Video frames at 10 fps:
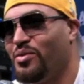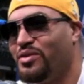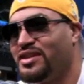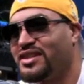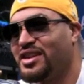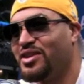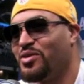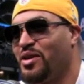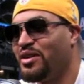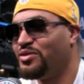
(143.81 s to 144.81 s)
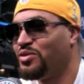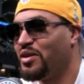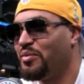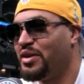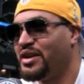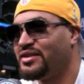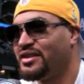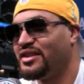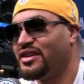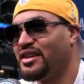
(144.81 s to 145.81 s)
We're just going to go out and do our
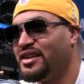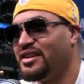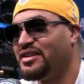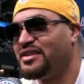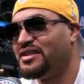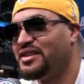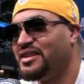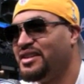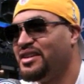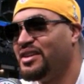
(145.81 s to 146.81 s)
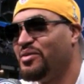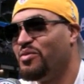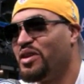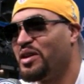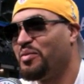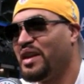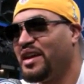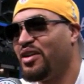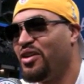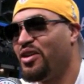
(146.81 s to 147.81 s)
best, and we're going to
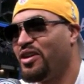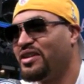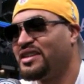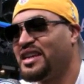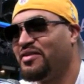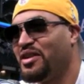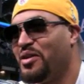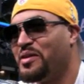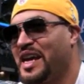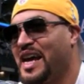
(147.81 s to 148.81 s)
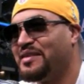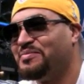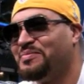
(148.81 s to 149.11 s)
play hard, give it all we got.